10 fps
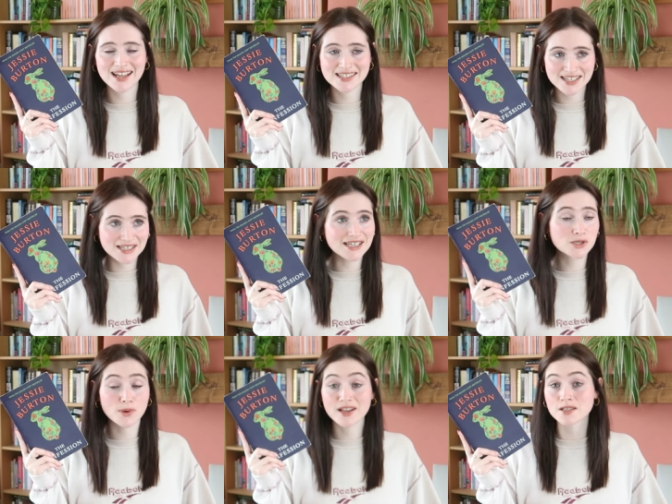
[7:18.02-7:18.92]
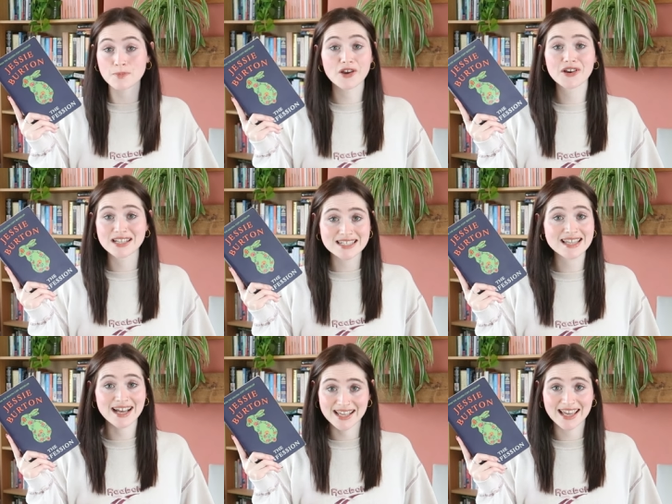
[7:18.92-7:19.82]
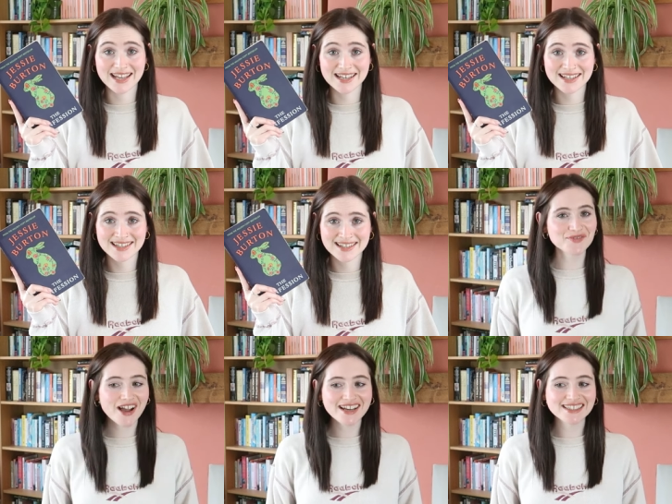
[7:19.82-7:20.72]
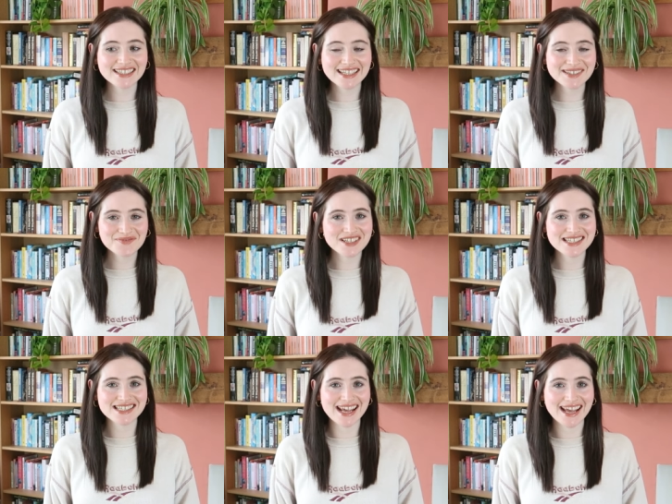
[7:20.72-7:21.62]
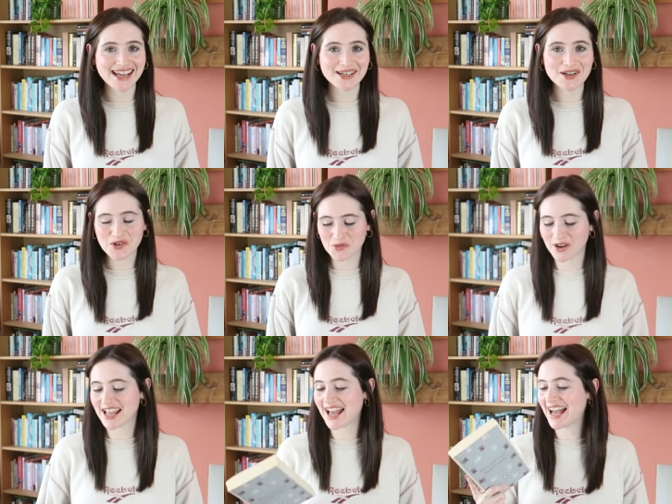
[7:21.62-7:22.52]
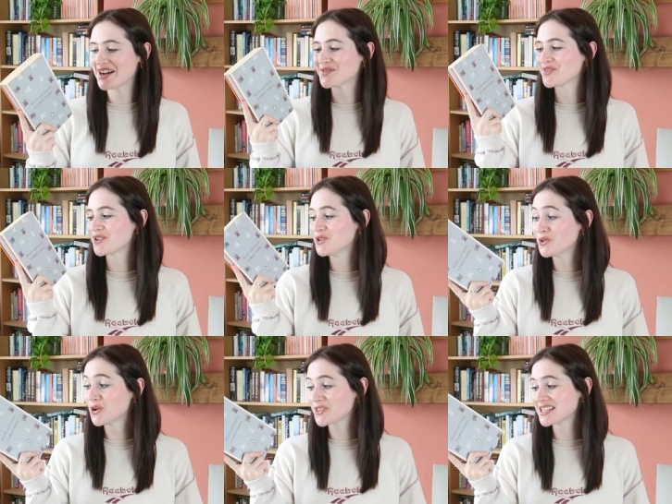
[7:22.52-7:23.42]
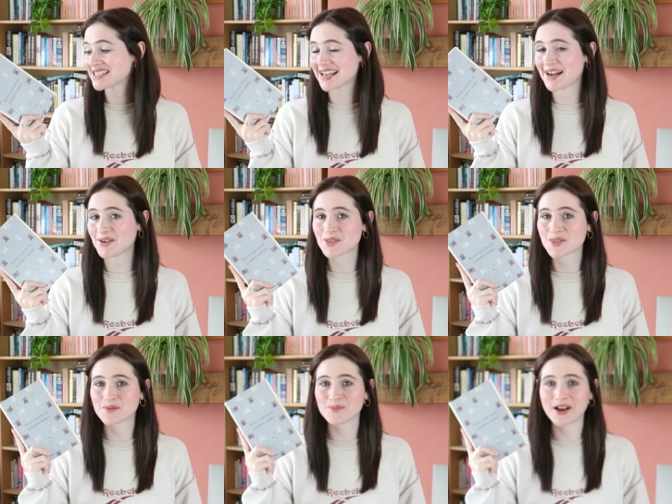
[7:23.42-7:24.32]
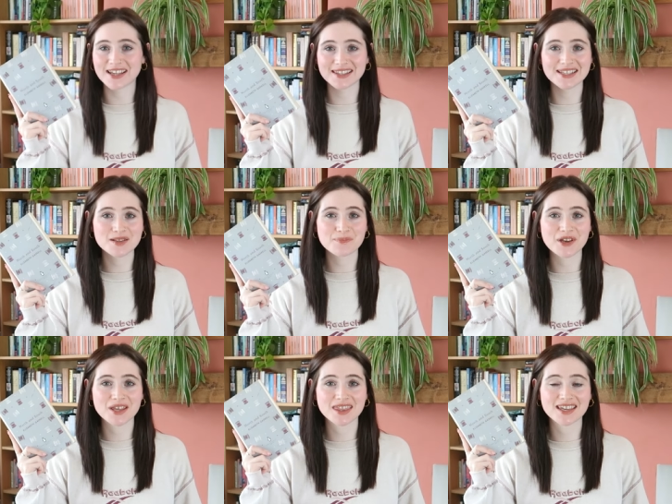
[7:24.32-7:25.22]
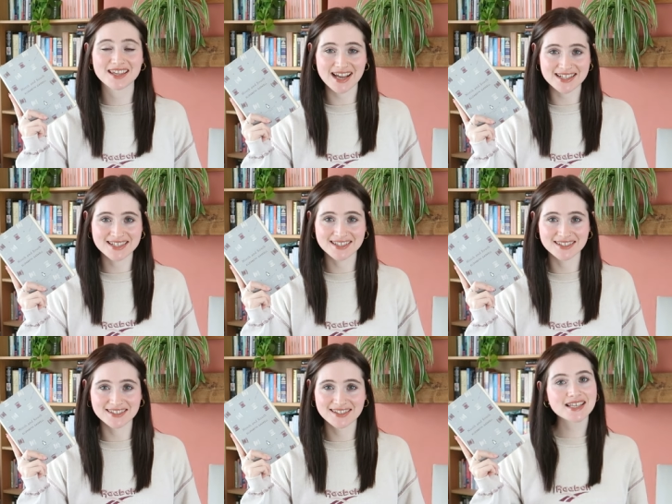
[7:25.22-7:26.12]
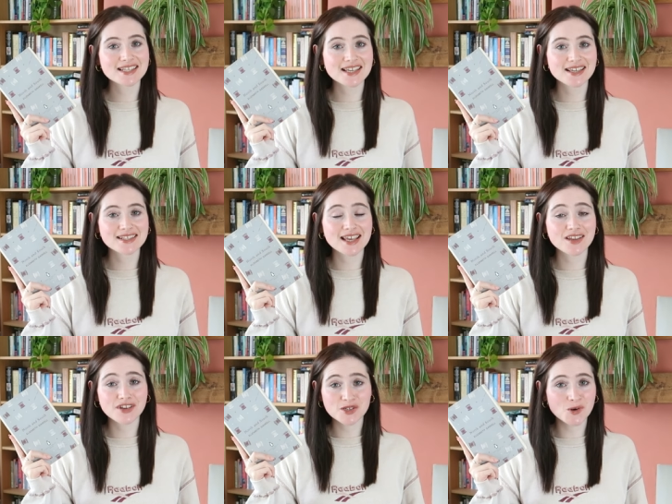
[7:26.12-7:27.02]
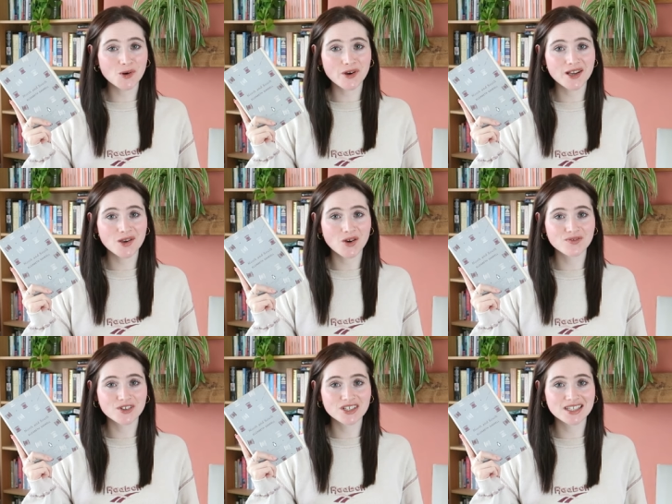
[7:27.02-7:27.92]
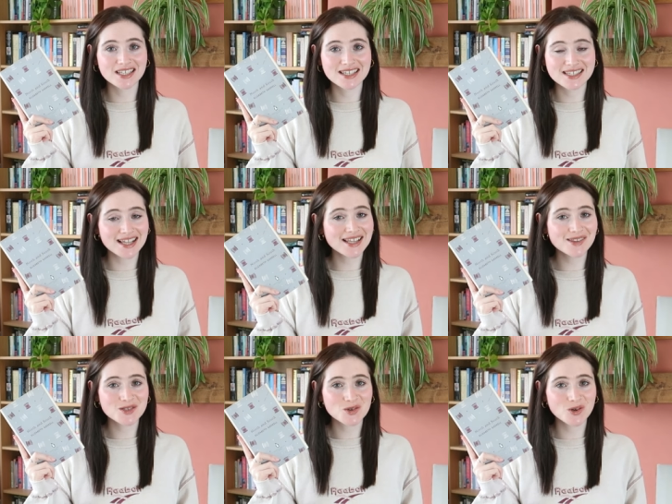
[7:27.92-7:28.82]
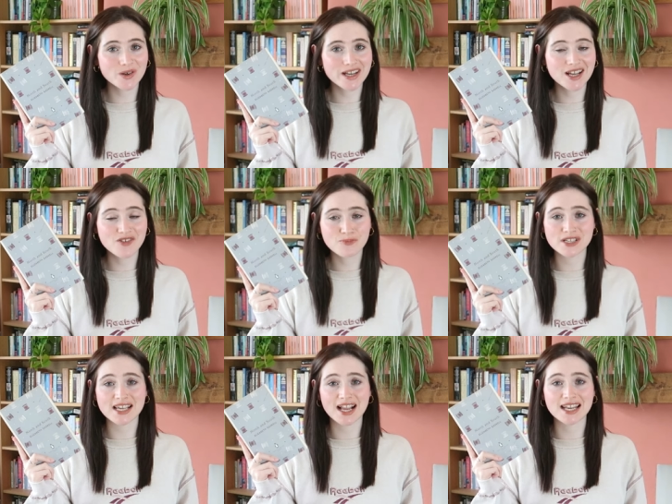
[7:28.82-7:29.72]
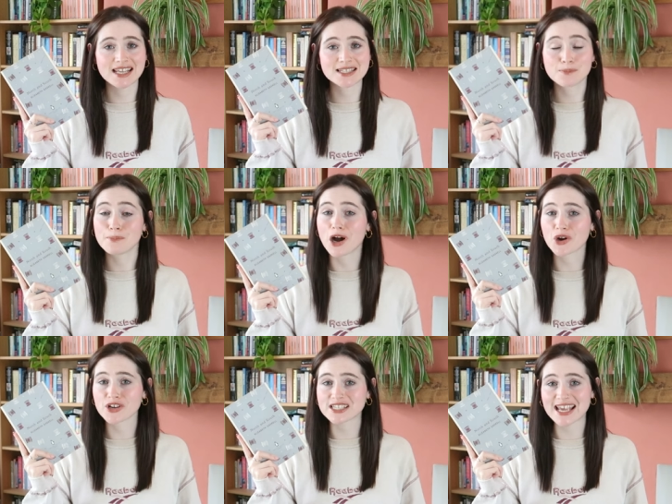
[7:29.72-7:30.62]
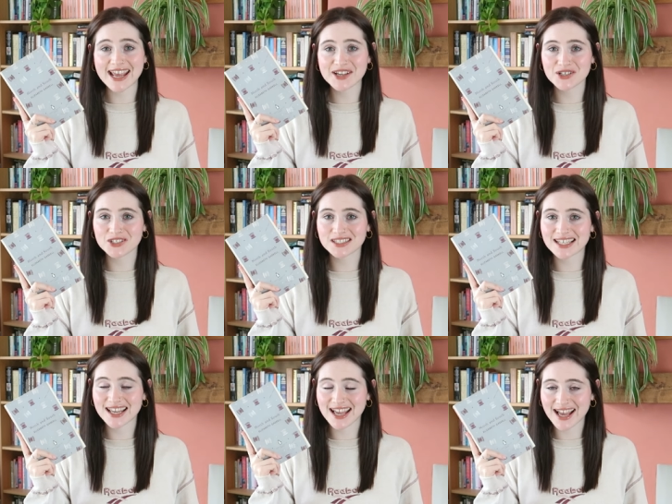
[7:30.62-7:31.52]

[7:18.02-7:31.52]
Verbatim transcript: and I need to experience that again. And finally for today we have North and South by Elizabeth Gaskell. This is a Victorian novel telling the story of protagonist Margaret Hale